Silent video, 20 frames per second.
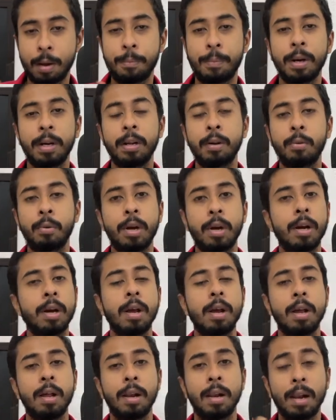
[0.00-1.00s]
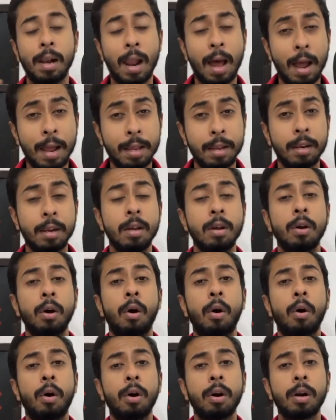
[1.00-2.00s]
particular line
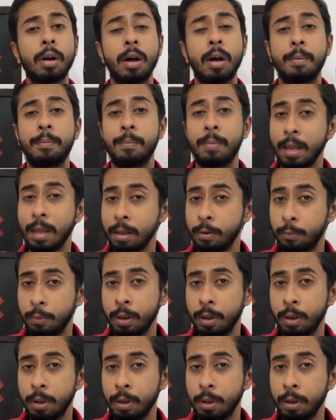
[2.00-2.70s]
or a plane.